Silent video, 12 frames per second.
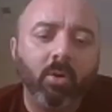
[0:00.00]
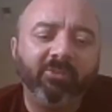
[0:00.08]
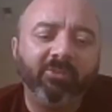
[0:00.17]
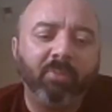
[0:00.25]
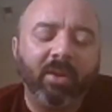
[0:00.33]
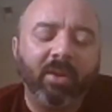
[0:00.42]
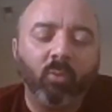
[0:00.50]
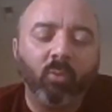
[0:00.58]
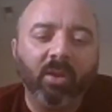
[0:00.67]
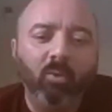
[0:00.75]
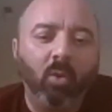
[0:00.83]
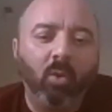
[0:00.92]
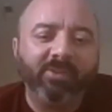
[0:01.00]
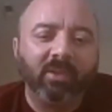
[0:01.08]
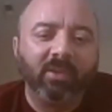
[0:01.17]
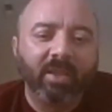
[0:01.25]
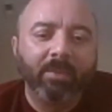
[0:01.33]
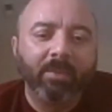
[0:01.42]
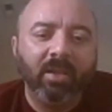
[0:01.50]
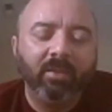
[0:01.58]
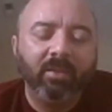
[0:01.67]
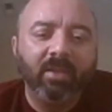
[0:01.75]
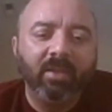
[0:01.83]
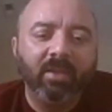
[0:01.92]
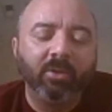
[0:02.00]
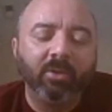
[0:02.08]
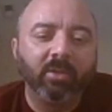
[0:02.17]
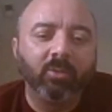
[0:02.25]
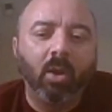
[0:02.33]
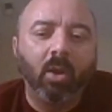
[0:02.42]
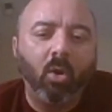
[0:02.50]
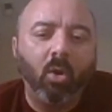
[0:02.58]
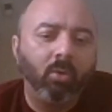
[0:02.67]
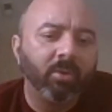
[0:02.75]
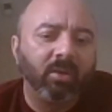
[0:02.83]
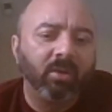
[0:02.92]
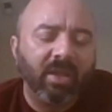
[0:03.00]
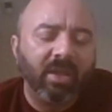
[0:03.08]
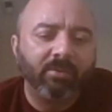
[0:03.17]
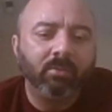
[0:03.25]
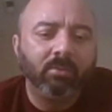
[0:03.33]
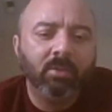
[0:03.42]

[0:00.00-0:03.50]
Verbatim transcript: but it really wasn't. Like, I mean, they took it to a whole nother level.